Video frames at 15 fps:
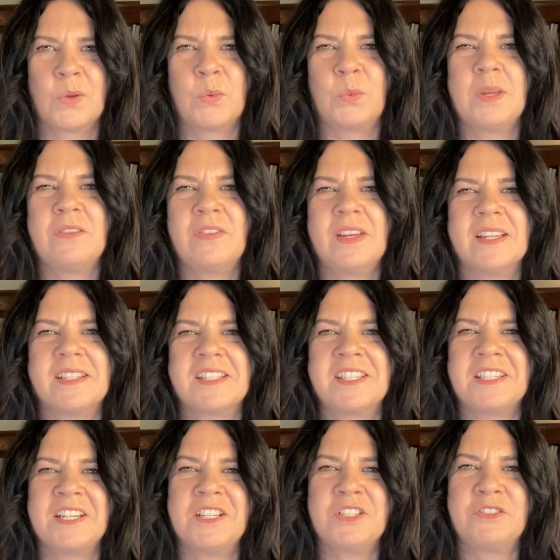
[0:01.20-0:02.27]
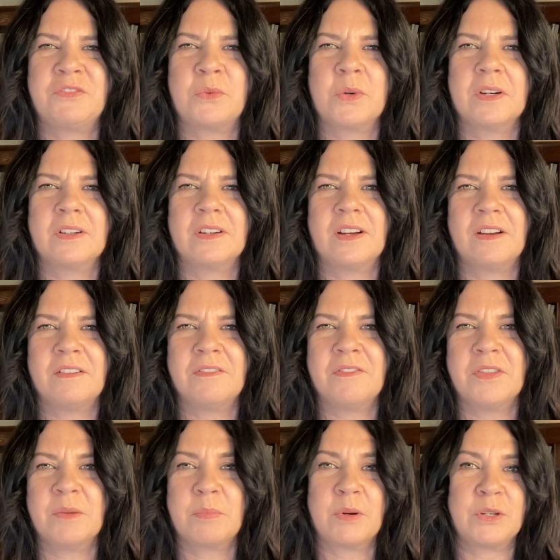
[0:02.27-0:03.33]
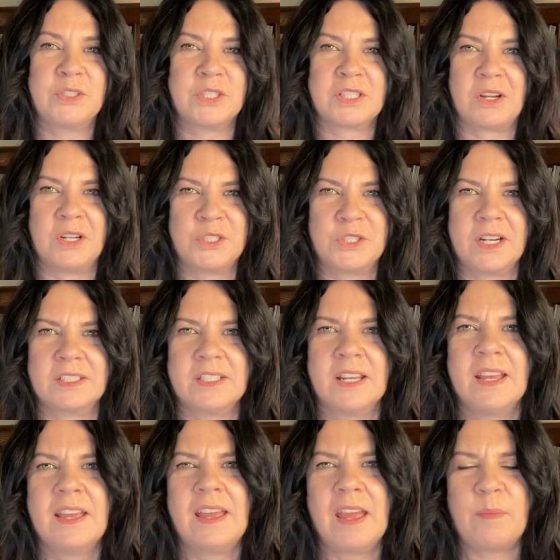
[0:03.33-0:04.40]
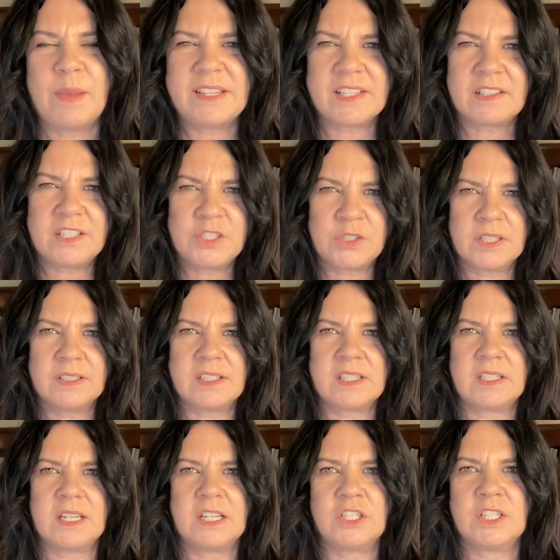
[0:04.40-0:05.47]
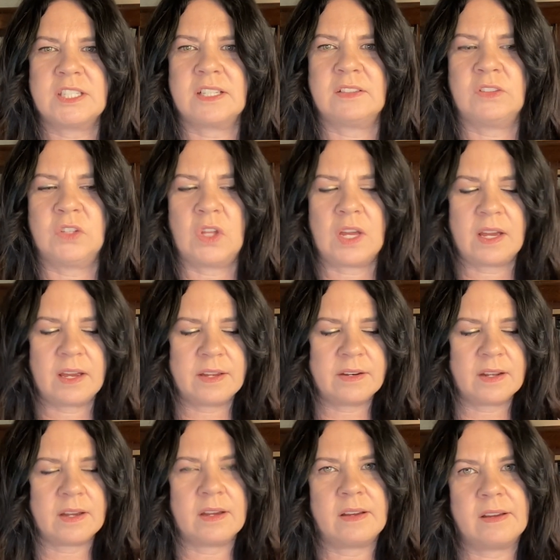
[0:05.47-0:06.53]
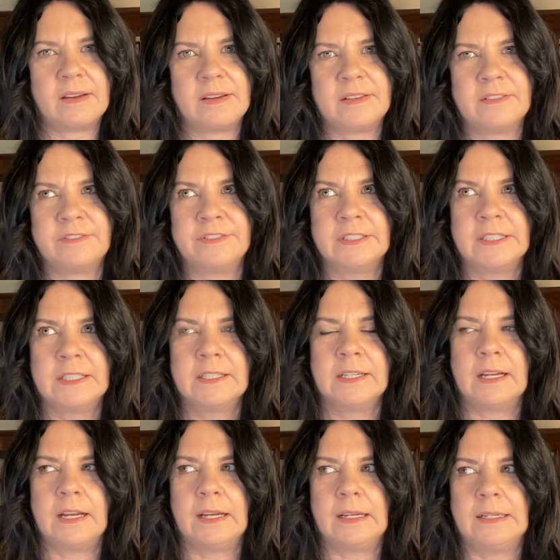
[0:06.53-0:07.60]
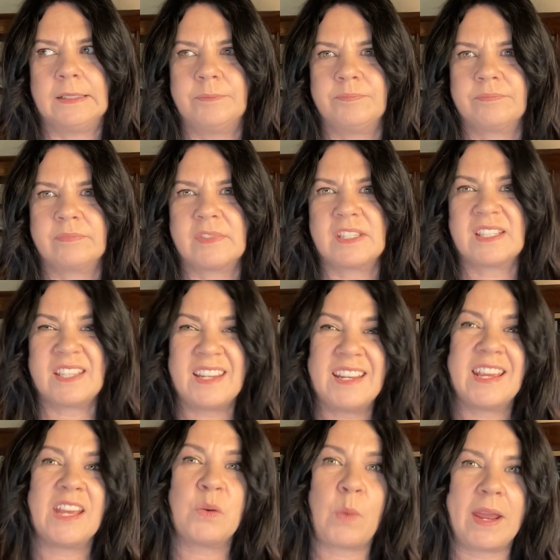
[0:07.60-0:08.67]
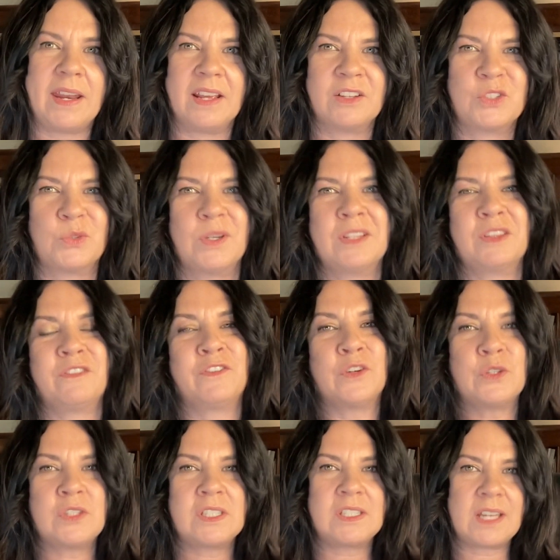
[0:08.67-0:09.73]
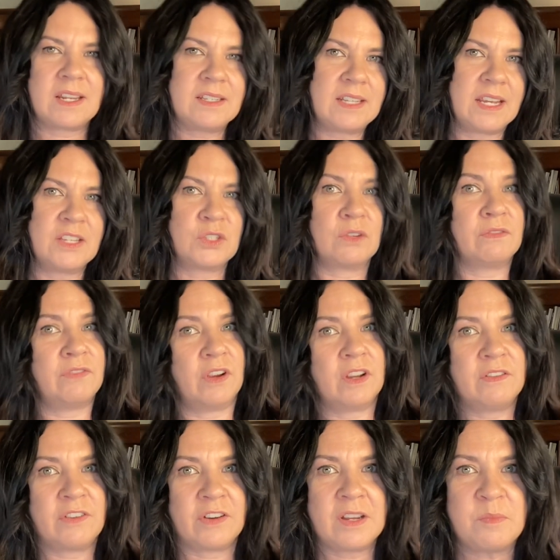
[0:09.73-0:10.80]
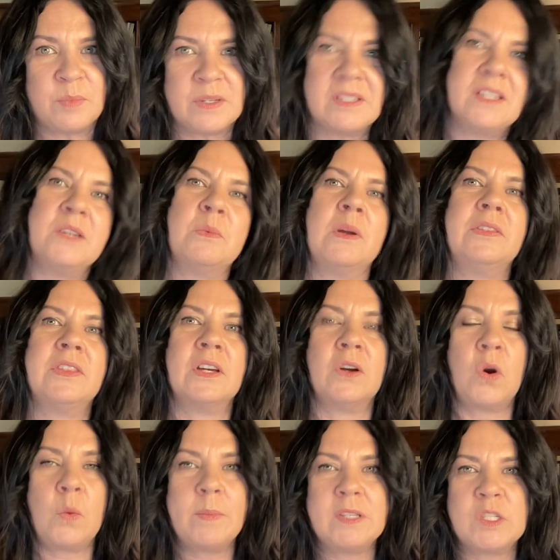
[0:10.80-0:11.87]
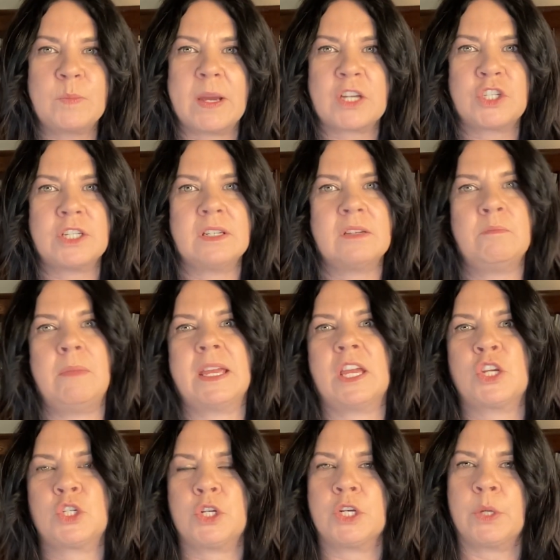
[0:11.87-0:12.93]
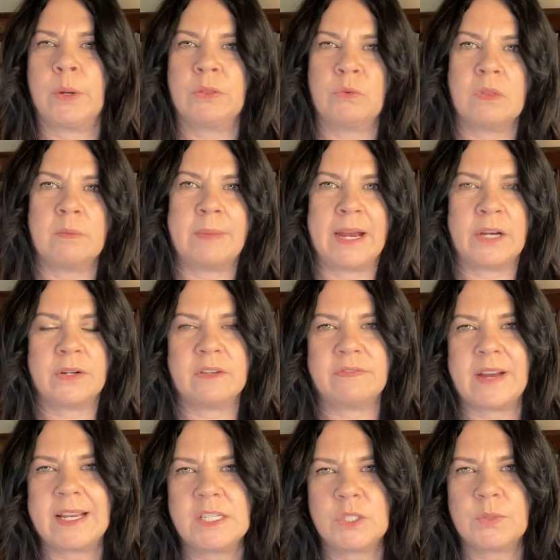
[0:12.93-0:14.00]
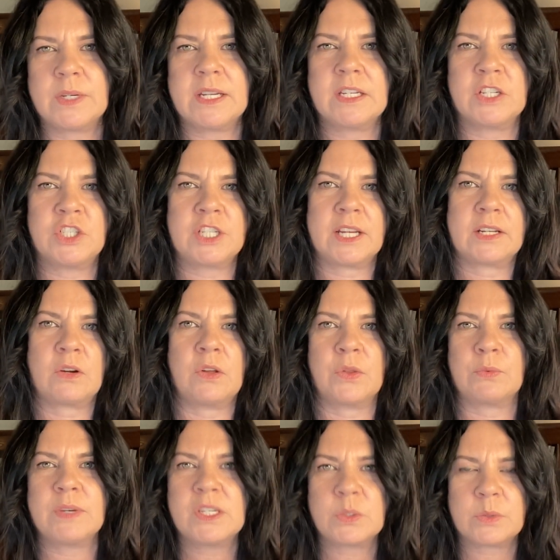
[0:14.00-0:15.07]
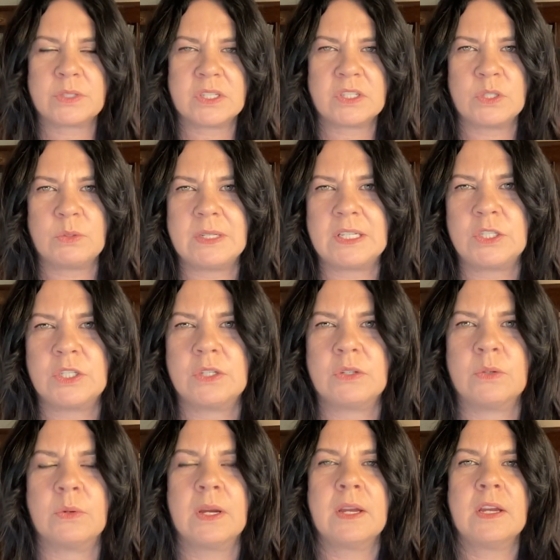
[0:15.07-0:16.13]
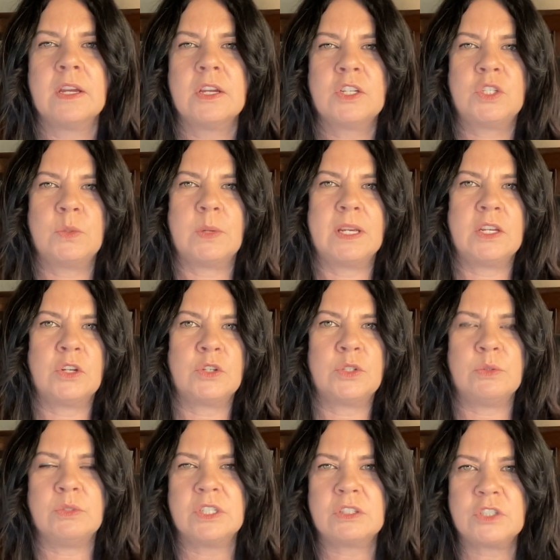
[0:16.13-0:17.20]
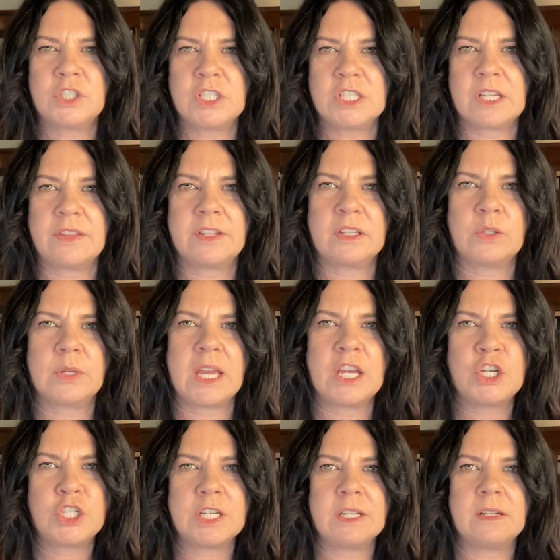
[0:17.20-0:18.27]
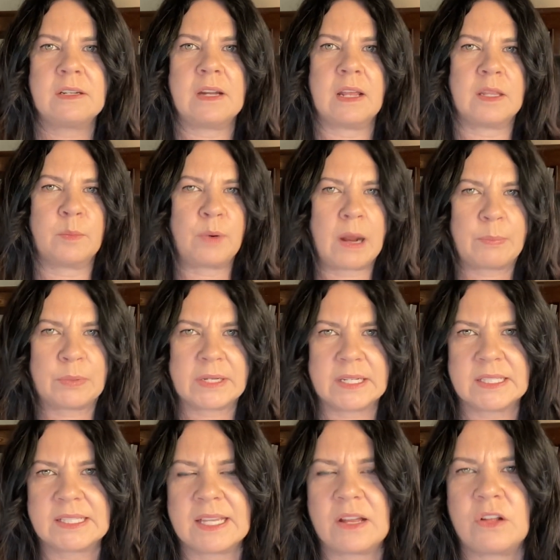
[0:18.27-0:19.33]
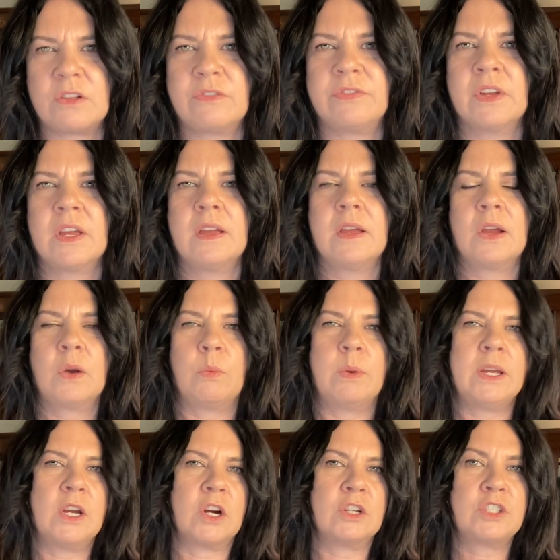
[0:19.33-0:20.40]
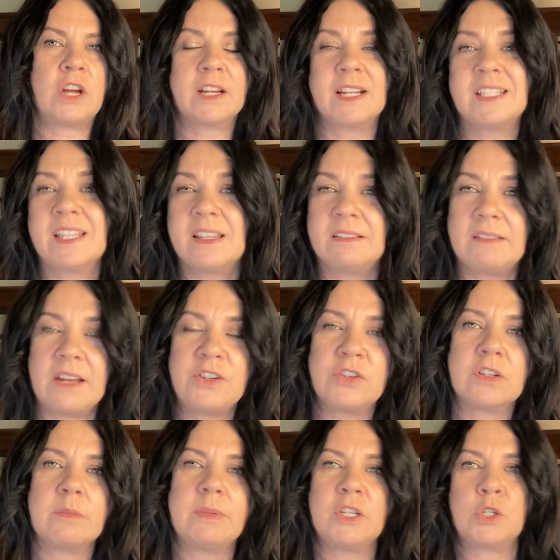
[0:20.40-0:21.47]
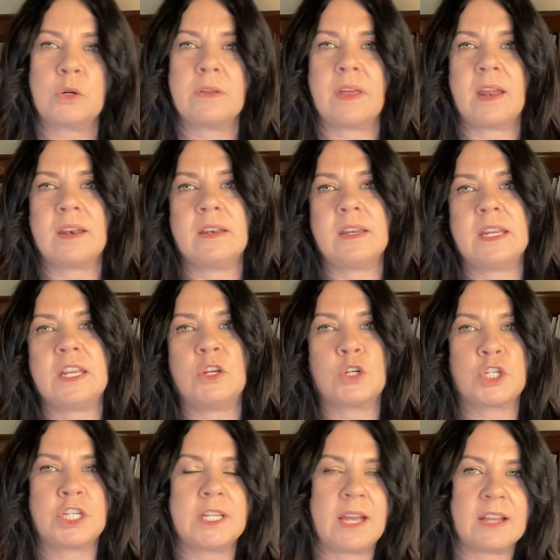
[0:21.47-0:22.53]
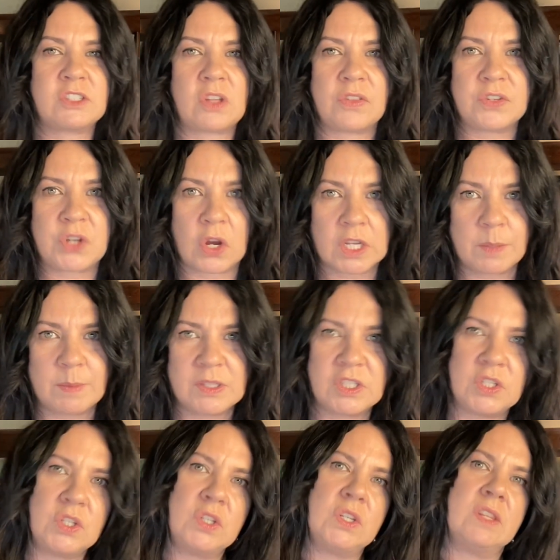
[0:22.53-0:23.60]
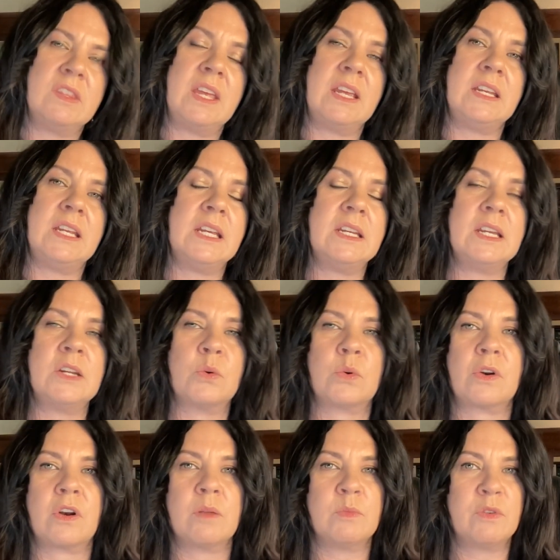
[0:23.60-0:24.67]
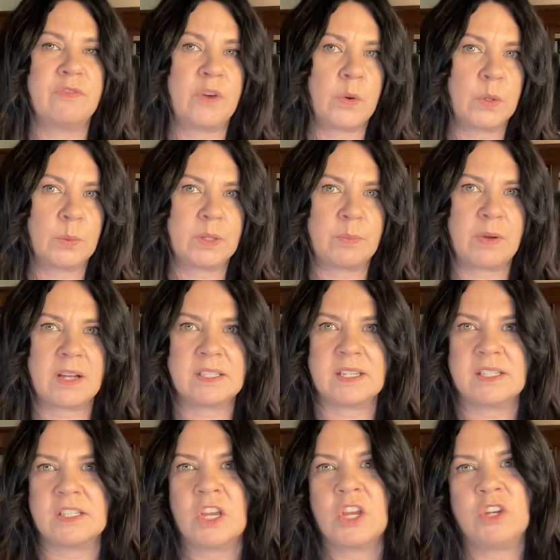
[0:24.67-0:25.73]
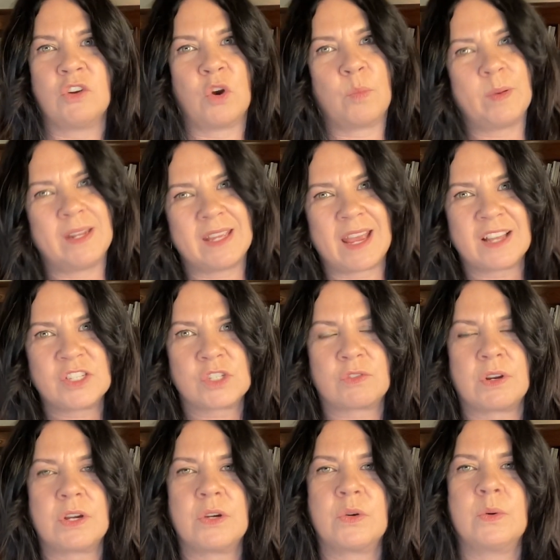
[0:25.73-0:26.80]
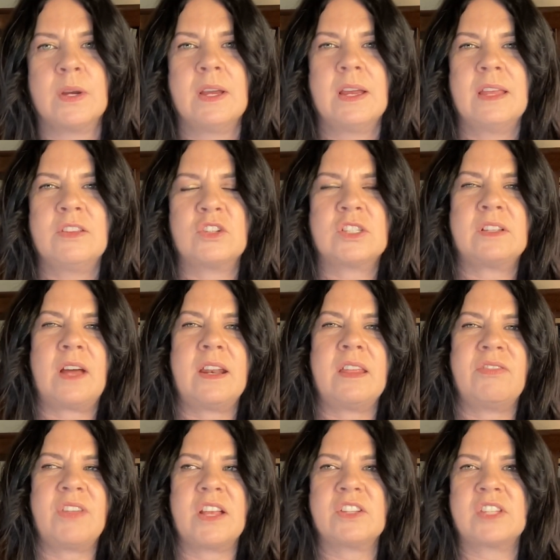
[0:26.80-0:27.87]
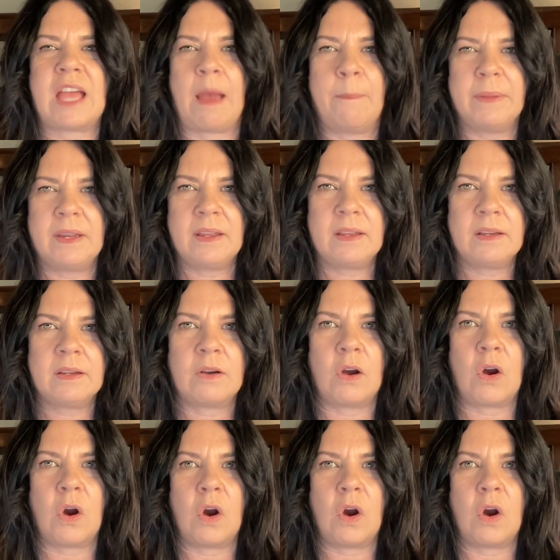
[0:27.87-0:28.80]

we've hit stage 4 of the purchase contract. And basically during this stage, it's a lot of sitting and waiting. So, right, the first 10 days are very busy with the home inspection, making sure you're going through the buyer advisory to check all the resources you need to, doing your due diligence on the location and the property itself. We are talking to the lender to be sure that he or she has all the documents they need in order to move forward with the process. You're opening escrow. There's a lot of things happening